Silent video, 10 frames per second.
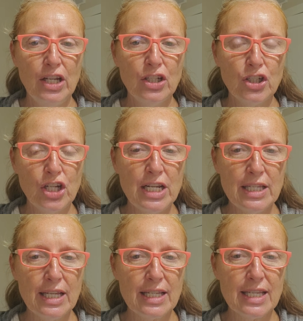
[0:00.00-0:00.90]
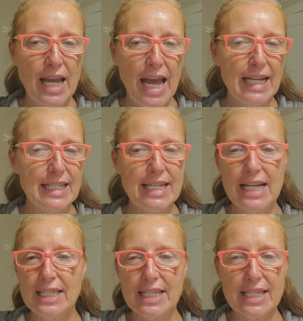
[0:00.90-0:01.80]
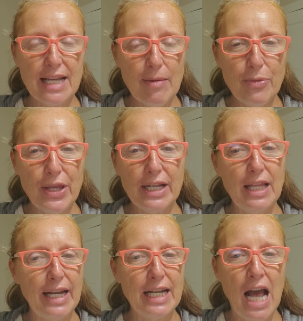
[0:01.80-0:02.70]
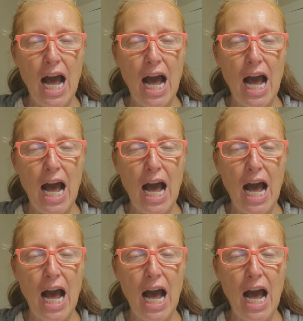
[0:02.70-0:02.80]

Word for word: Jesus has done something like,